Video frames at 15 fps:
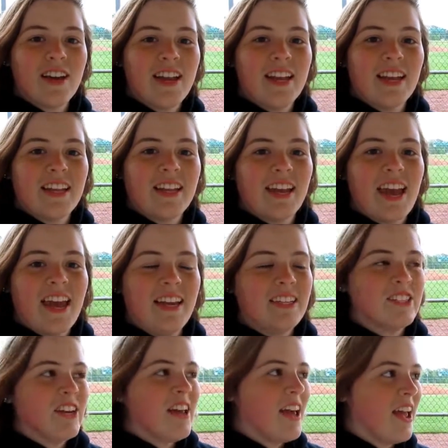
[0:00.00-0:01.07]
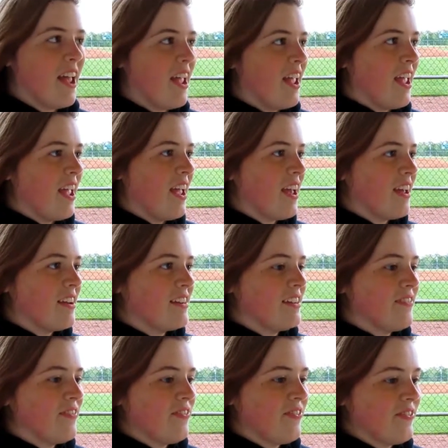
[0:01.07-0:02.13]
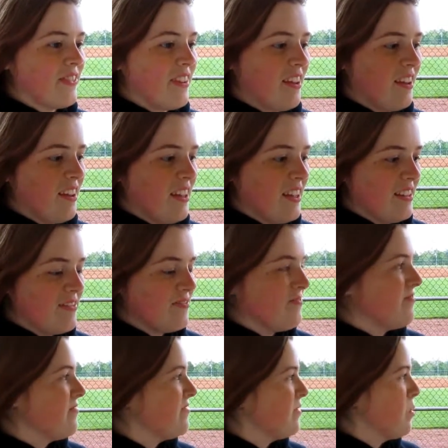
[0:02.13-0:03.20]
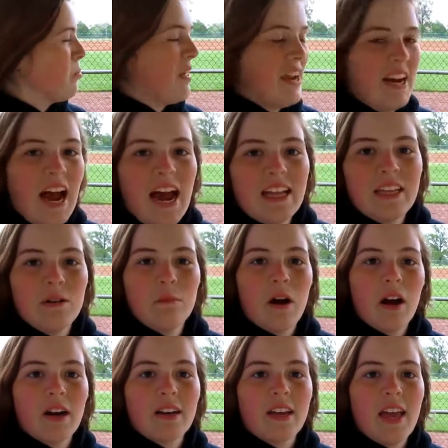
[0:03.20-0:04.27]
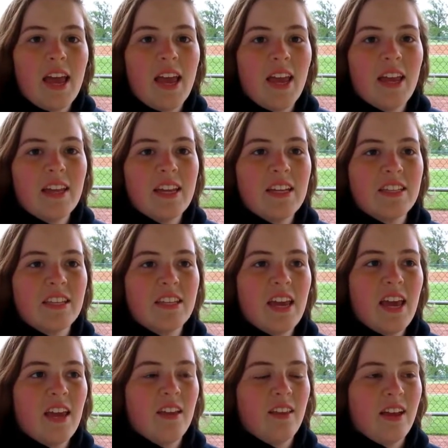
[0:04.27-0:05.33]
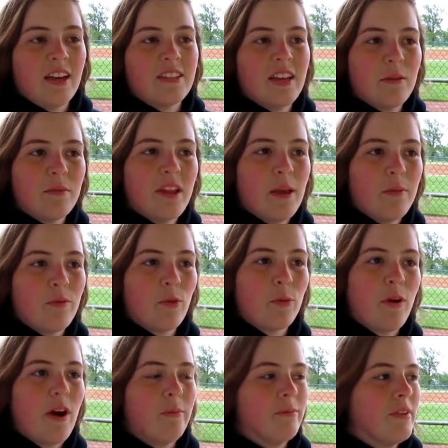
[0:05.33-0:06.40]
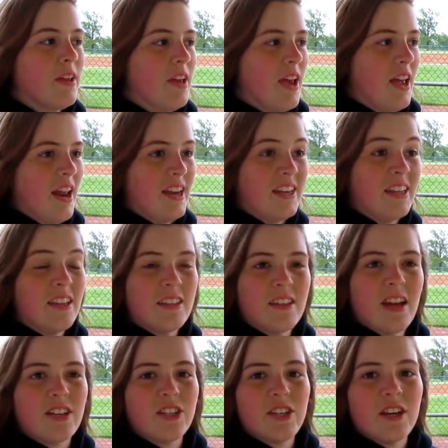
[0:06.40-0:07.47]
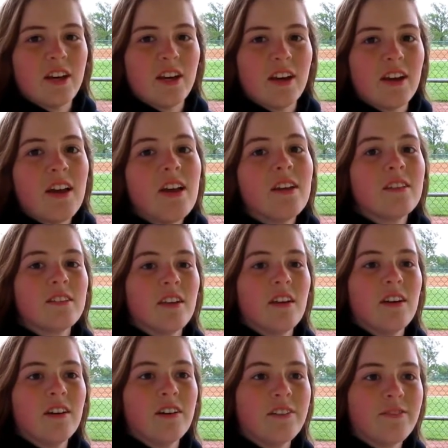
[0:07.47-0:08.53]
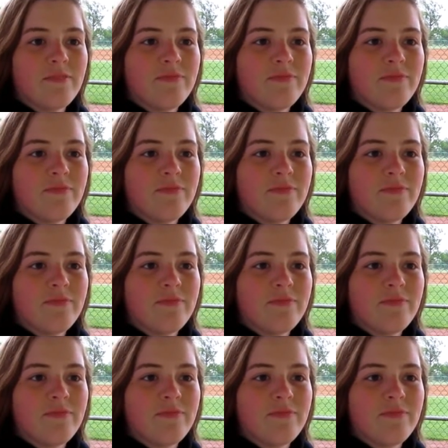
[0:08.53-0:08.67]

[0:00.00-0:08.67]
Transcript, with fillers: hitting in the cage, and we're playing Highland Park, and it's a day, like I said, day before prom, and I did this last year, so